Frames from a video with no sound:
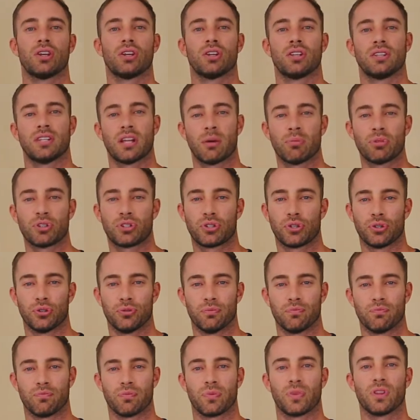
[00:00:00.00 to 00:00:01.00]
Number
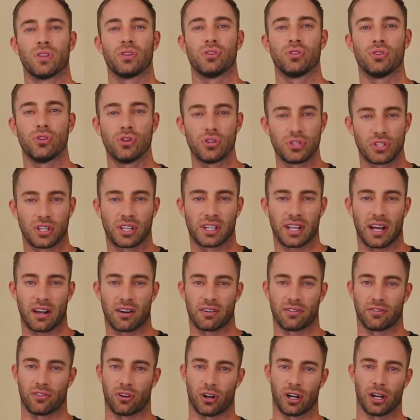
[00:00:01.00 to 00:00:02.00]
two, use a
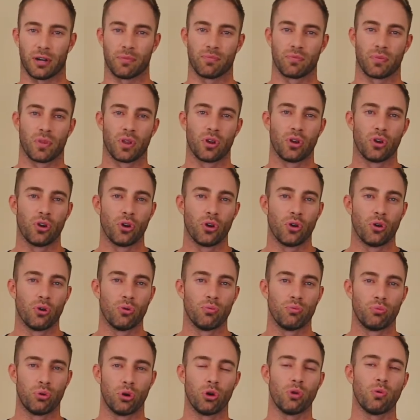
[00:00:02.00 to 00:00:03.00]
clarifier.
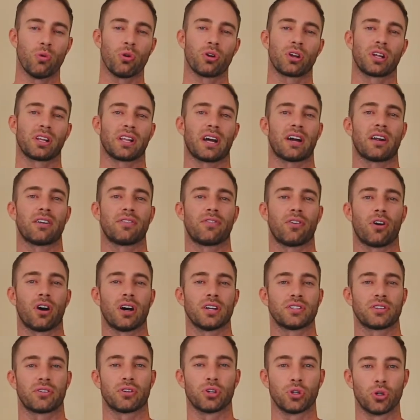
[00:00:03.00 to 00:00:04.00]
Pool water
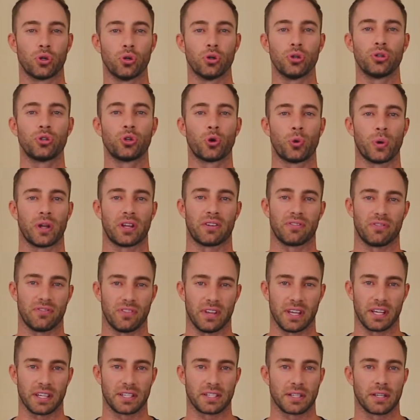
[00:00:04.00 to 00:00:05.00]
clarifiers are a good quick
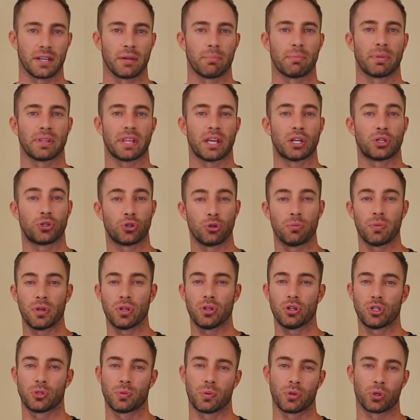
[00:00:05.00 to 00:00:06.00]
fix, but they should be
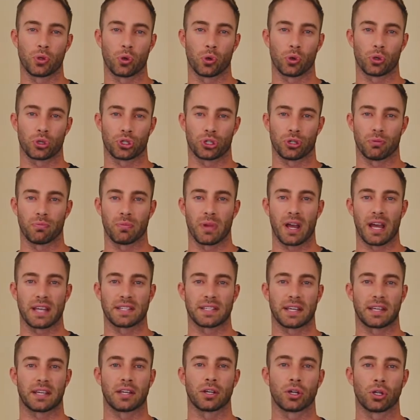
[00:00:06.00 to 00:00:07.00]
used with caution as
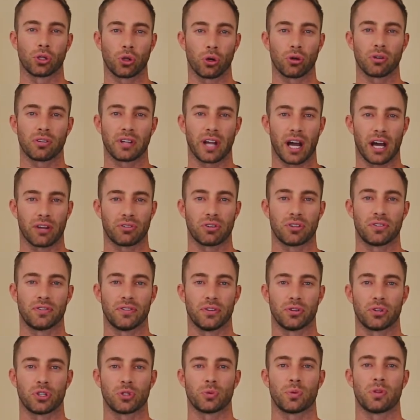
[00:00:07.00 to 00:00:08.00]
they can clog cartridge
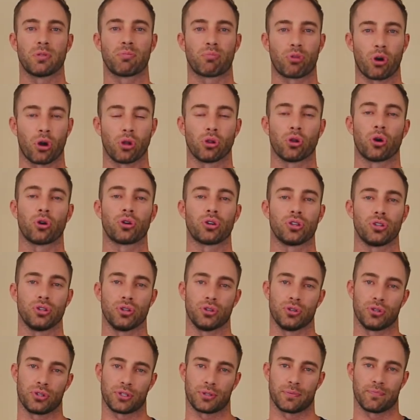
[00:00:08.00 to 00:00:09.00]
filters with prolonged
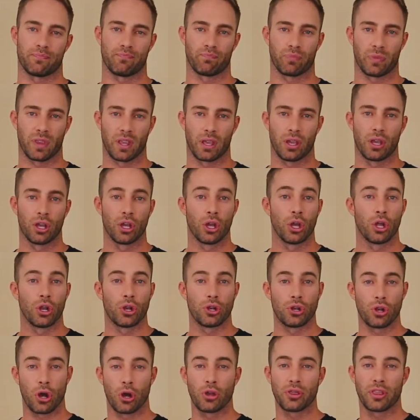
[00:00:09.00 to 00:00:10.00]
use.
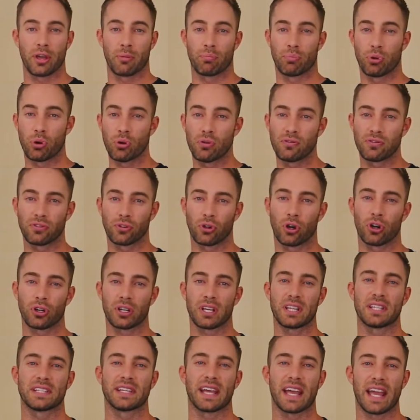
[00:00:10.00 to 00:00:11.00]
Note that Pool Flock
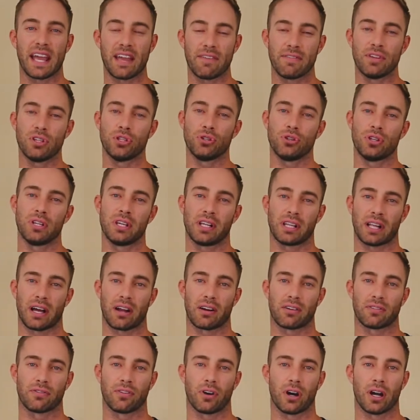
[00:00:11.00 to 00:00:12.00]
is a heavy-duty
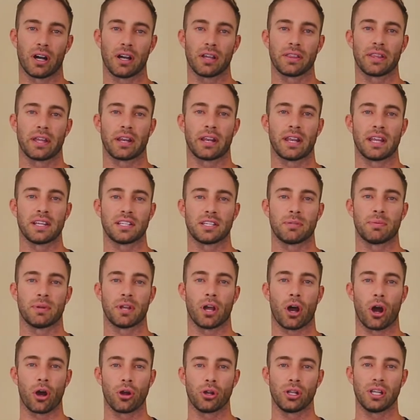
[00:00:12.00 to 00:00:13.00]
clarifier that needs to be
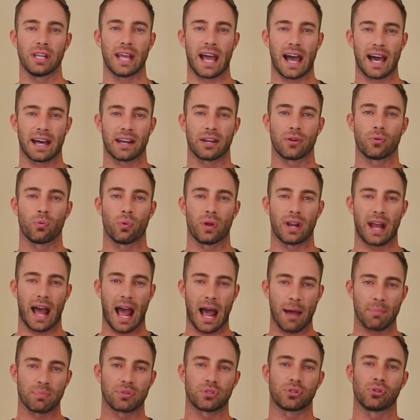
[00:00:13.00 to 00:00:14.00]
only added when
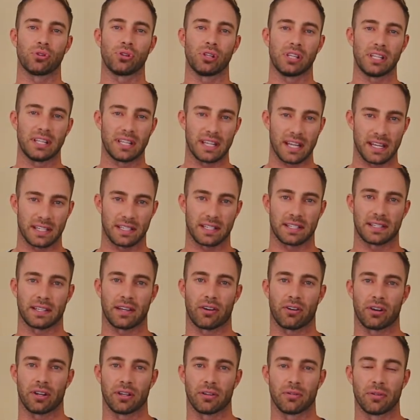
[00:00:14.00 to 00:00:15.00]
absolutely
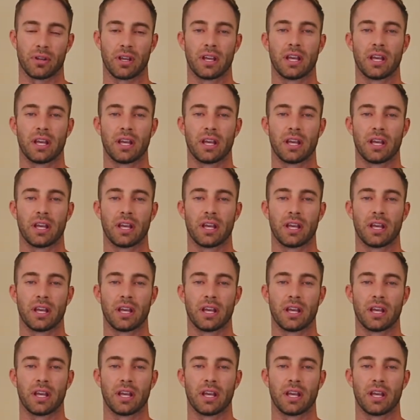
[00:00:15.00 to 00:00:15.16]
necessary.